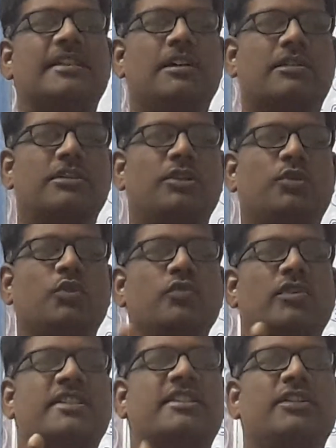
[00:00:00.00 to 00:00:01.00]
electron
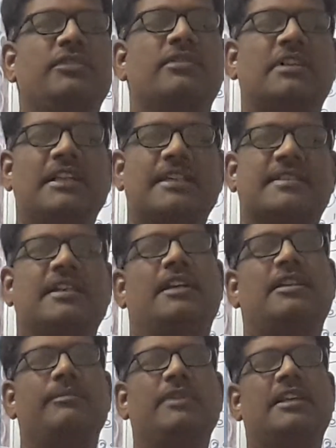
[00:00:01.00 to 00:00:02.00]
towards the nucleus.
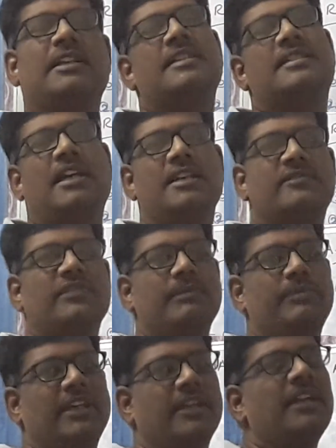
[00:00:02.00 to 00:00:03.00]
Ultimately size will
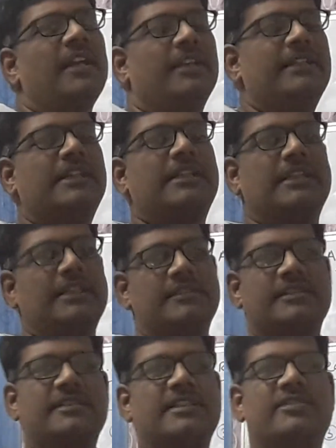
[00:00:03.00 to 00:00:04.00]
be
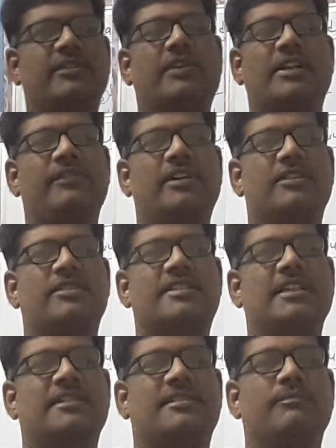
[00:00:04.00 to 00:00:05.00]
decreases. That's why what we have to
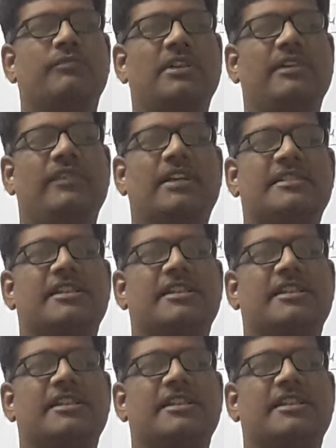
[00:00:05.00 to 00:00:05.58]
say simply we are